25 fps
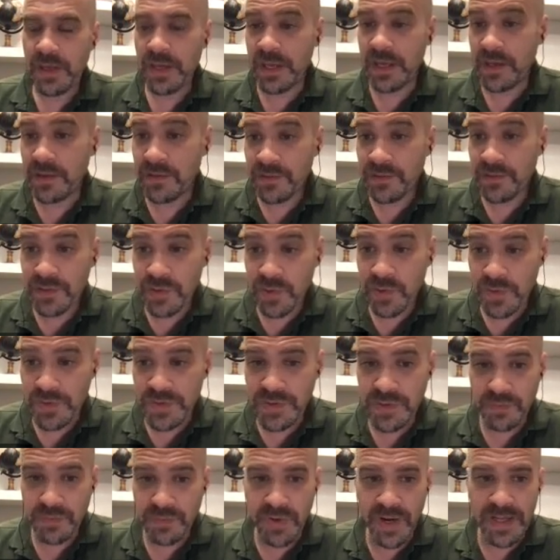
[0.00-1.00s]
in the
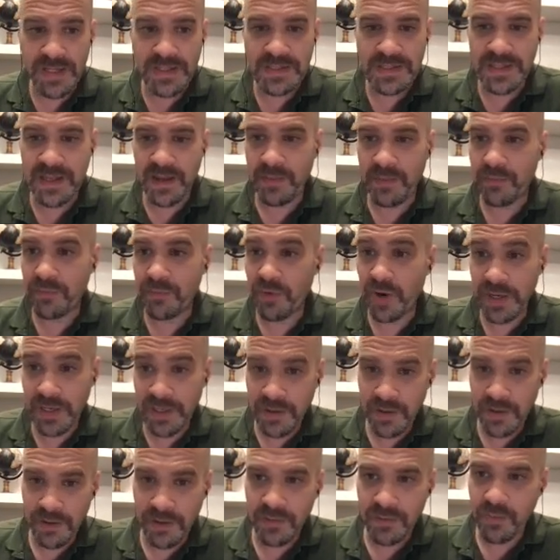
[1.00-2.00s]
dorsal brainstem, right
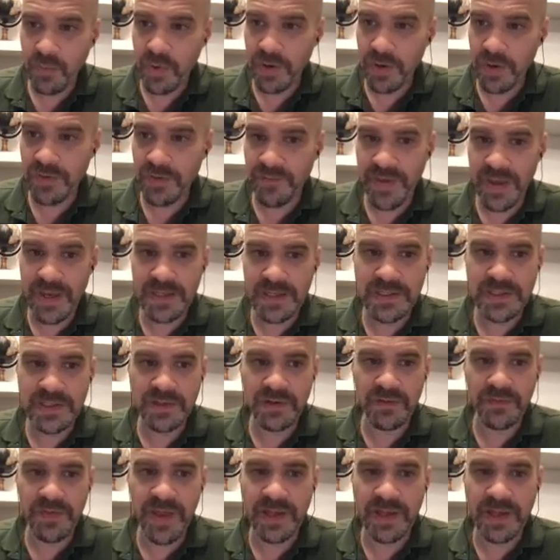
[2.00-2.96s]
near where the vagus nerve